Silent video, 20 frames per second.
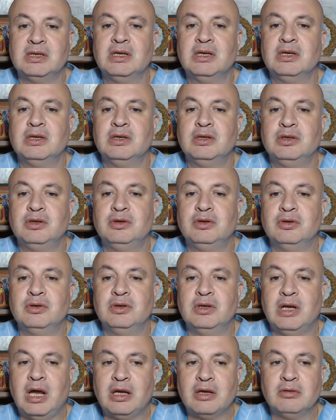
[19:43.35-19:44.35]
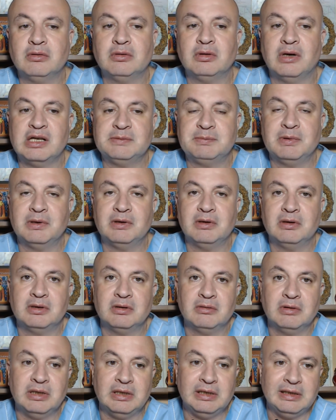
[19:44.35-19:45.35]
due to an acute
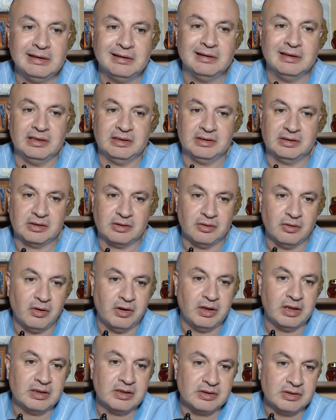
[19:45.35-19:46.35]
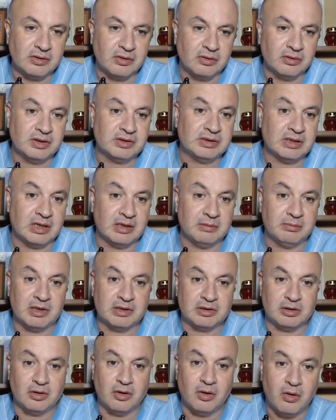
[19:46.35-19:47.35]
respiratory illness. Chronic disorders are much
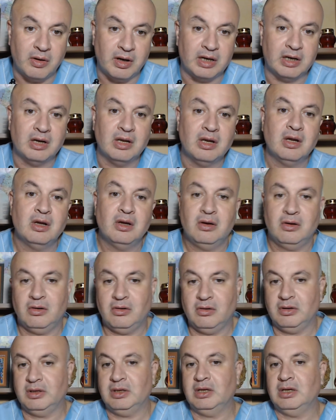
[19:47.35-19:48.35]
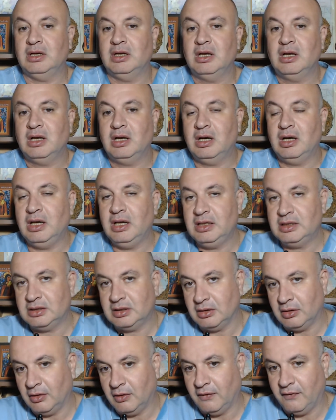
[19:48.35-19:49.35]
lower on the list
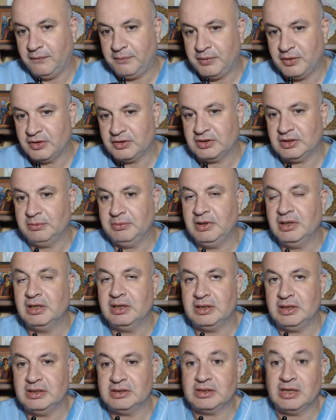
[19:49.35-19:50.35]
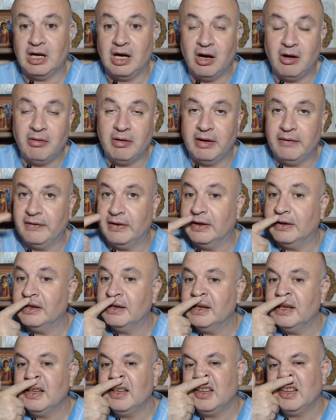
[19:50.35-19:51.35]
of possibilities. However,
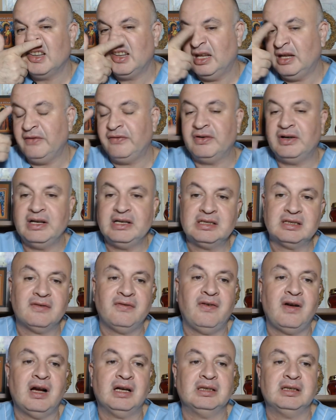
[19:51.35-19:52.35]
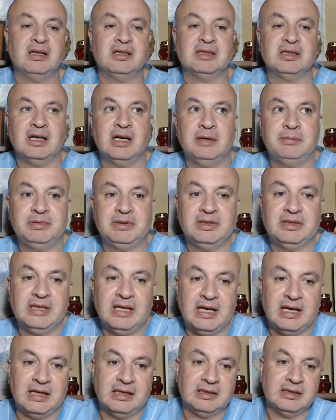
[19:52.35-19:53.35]
if risk factors are
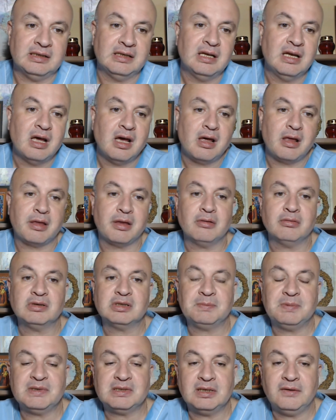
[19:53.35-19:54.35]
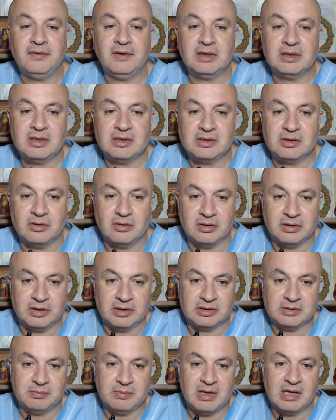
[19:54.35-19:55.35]
present, Those specific
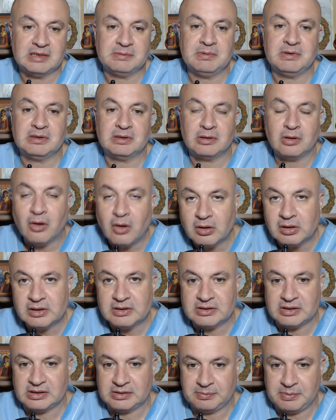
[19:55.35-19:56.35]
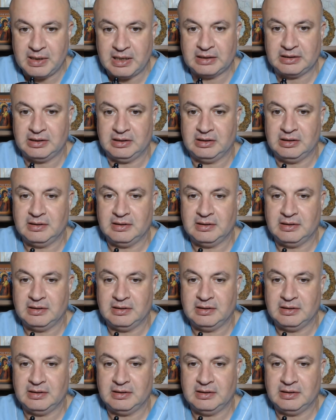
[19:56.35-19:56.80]
disorders must be strongly suspected.